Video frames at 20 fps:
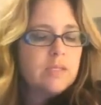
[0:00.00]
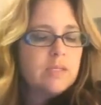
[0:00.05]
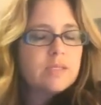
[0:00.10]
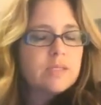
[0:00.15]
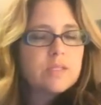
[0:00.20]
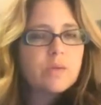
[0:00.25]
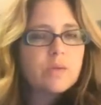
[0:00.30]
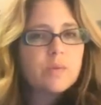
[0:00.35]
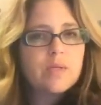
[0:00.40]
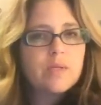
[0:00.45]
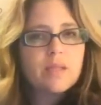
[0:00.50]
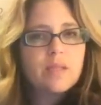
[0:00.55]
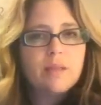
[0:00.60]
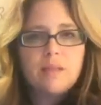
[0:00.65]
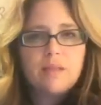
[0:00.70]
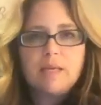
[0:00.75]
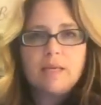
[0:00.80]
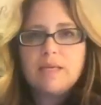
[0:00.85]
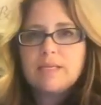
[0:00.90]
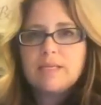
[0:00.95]
So one of the
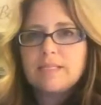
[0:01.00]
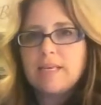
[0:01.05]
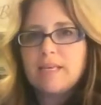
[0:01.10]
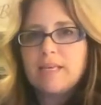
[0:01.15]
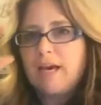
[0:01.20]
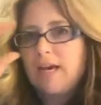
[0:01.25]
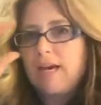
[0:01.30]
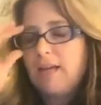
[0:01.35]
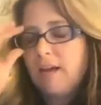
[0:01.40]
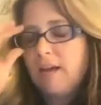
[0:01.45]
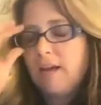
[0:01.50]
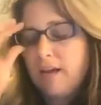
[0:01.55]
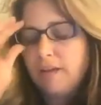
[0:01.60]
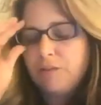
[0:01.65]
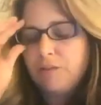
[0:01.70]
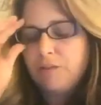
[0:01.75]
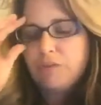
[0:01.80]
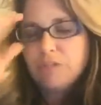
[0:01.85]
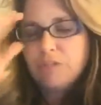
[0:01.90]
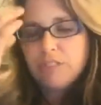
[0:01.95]
things that I
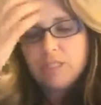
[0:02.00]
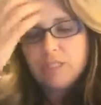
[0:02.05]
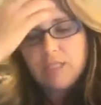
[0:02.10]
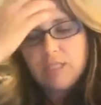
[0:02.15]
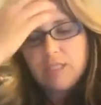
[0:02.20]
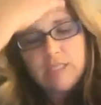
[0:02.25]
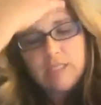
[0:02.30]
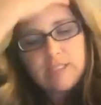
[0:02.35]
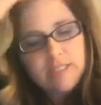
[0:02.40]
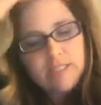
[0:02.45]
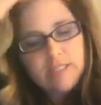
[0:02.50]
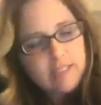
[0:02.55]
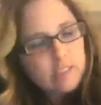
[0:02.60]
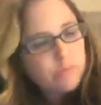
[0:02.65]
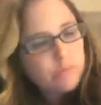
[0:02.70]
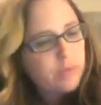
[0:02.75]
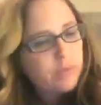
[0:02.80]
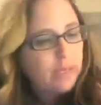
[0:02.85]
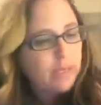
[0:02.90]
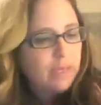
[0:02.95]
learned this last
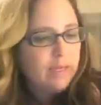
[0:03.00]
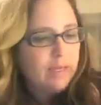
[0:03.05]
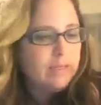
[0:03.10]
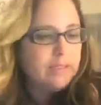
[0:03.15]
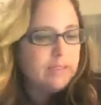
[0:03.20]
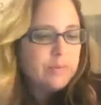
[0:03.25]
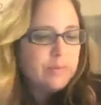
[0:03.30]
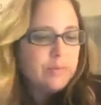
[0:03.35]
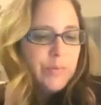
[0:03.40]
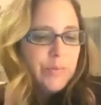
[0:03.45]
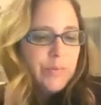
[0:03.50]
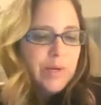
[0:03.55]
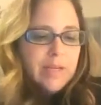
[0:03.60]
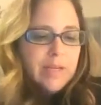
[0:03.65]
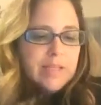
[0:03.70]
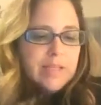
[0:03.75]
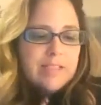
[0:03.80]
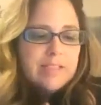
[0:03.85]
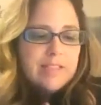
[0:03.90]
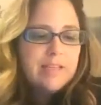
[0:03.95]
weekend
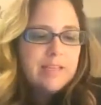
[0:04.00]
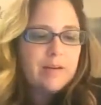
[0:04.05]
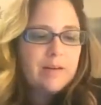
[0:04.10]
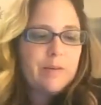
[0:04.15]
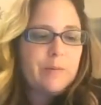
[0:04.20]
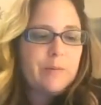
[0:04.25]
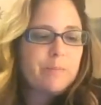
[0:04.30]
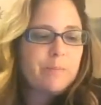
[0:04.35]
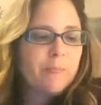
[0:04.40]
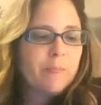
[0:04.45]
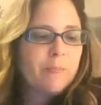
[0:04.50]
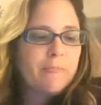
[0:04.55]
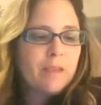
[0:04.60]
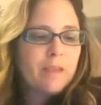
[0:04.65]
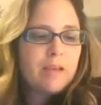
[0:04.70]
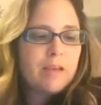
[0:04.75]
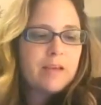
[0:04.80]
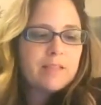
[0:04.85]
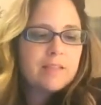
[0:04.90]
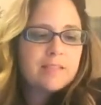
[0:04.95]
was
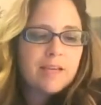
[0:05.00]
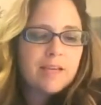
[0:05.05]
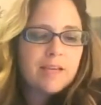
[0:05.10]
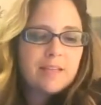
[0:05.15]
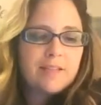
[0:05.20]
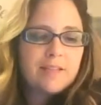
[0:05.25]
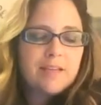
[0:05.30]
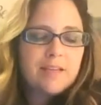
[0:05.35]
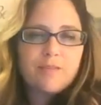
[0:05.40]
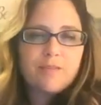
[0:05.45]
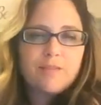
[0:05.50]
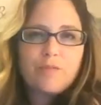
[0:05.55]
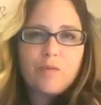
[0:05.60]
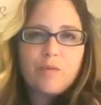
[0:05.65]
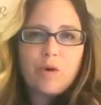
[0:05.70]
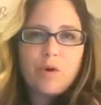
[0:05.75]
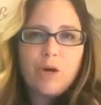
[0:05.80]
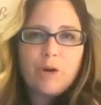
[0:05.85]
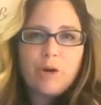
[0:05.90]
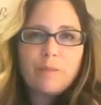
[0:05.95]
a technique
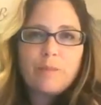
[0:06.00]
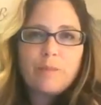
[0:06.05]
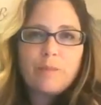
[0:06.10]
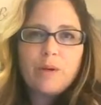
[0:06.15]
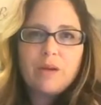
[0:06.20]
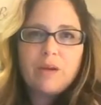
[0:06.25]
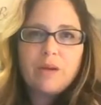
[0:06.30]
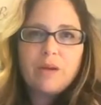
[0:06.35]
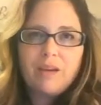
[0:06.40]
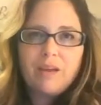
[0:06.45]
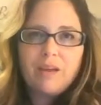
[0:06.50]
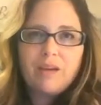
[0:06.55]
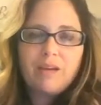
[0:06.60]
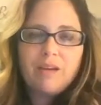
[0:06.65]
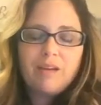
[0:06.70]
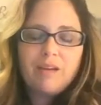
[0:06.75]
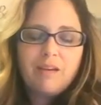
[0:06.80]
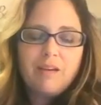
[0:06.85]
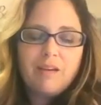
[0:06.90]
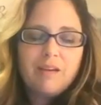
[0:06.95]
for
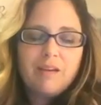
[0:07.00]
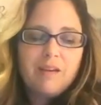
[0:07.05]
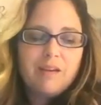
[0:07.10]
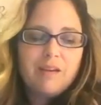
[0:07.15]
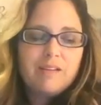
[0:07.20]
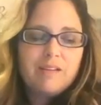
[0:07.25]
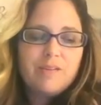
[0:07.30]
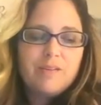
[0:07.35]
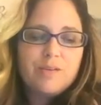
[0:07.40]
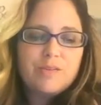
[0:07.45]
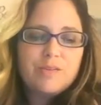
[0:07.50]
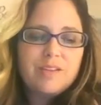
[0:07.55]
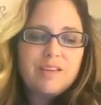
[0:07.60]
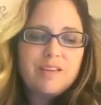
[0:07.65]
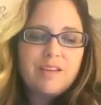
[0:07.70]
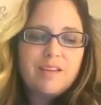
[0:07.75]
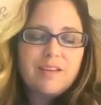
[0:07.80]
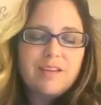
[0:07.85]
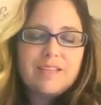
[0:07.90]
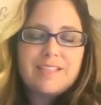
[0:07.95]
booking
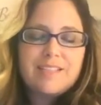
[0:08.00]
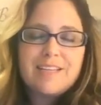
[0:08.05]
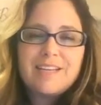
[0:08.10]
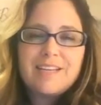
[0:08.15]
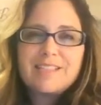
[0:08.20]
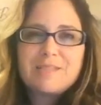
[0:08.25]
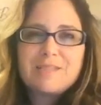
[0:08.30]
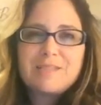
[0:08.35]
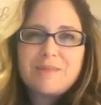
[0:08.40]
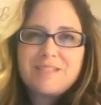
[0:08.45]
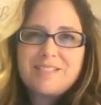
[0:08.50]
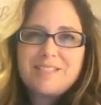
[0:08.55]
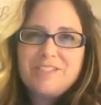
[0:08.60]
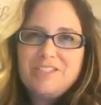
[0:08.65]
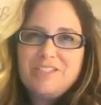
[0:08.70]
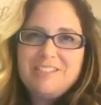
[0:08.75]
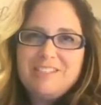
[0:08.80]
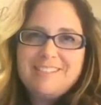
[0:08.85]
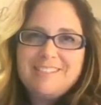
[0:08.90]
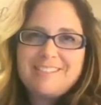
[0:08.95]
using text
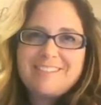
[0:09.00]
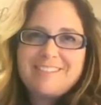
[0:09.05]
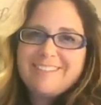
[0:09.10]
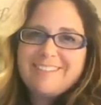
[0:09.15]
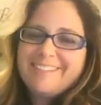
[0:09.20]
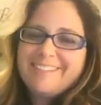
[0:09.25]
messages.